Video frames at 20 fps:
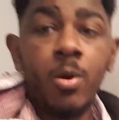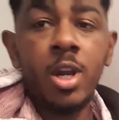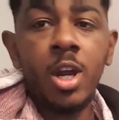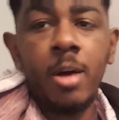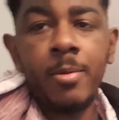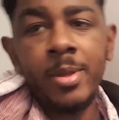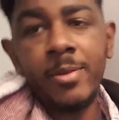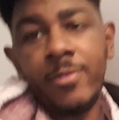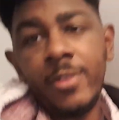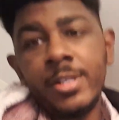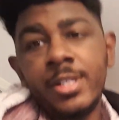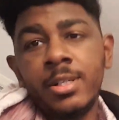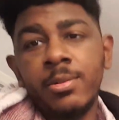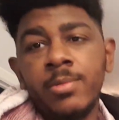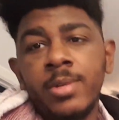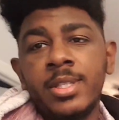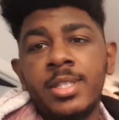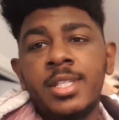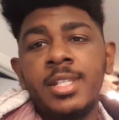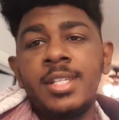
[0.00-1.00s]
What I'll be
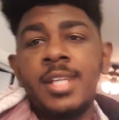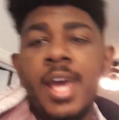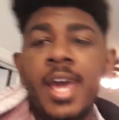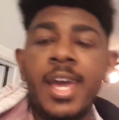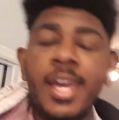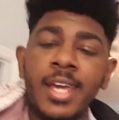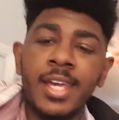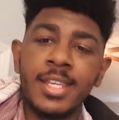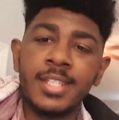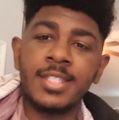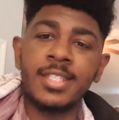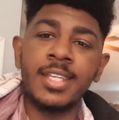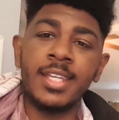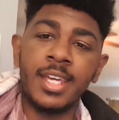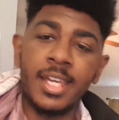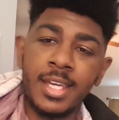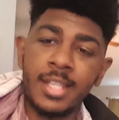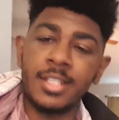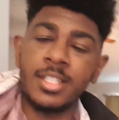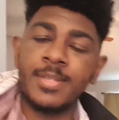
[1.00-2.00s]
fishing with today is
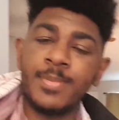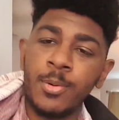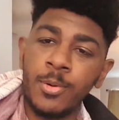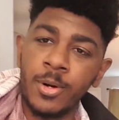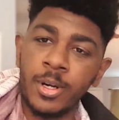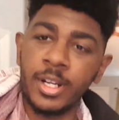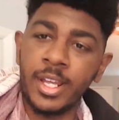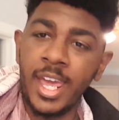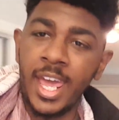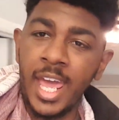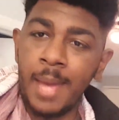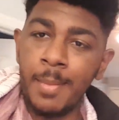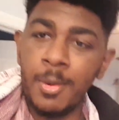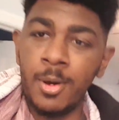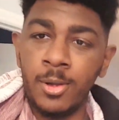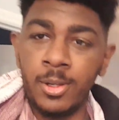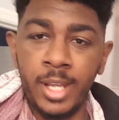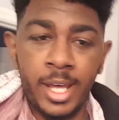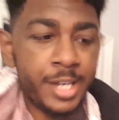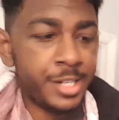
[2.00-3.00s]
the Entsport
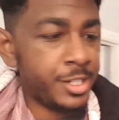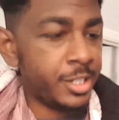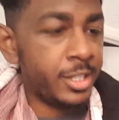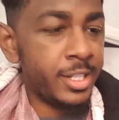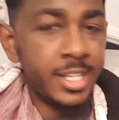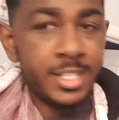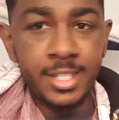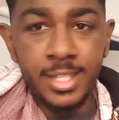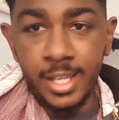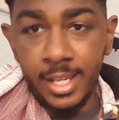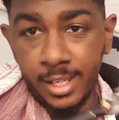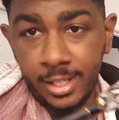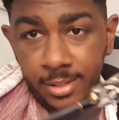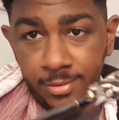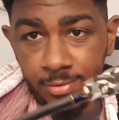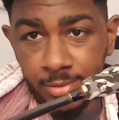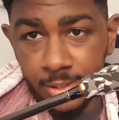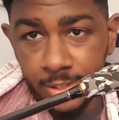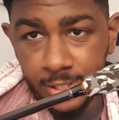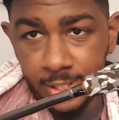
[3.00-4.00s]
Camo Legend. This
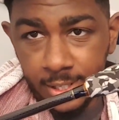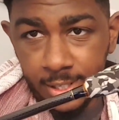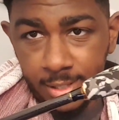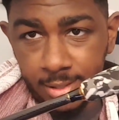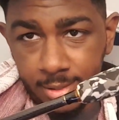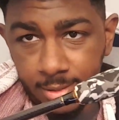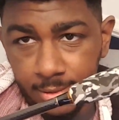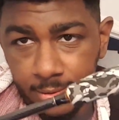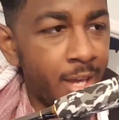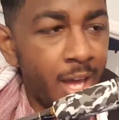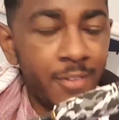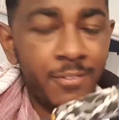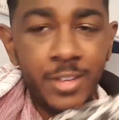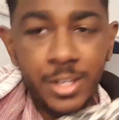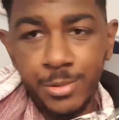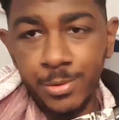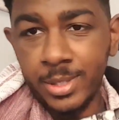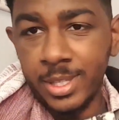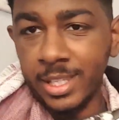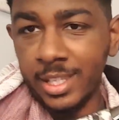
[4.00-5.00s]
thing, you see this? I
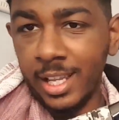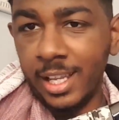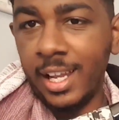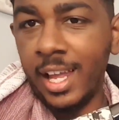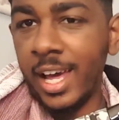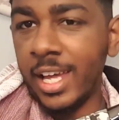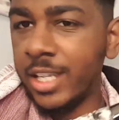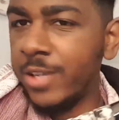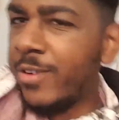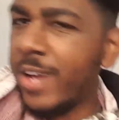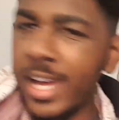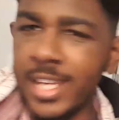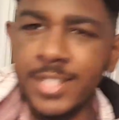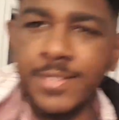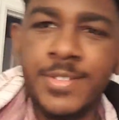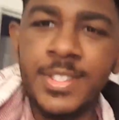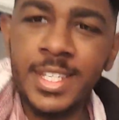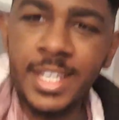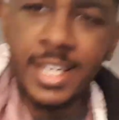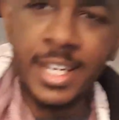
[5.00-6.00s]
fish with it a lot. You
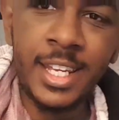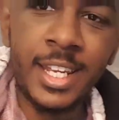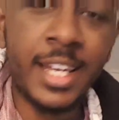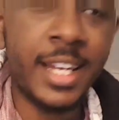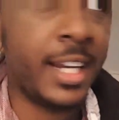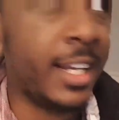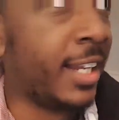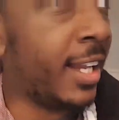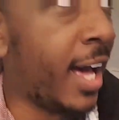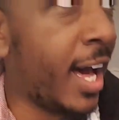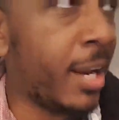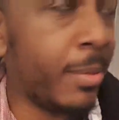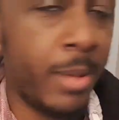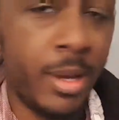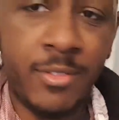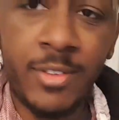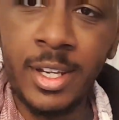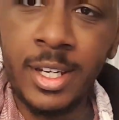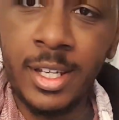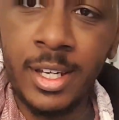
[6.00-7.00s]
guys have seen it in a lot
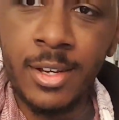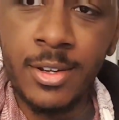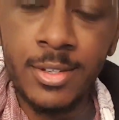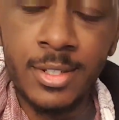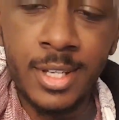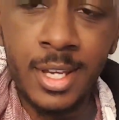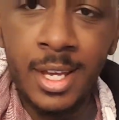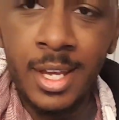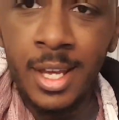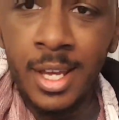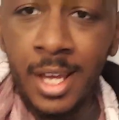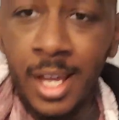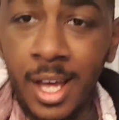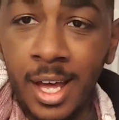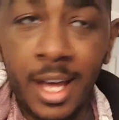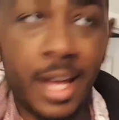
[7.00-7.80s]
of my videos.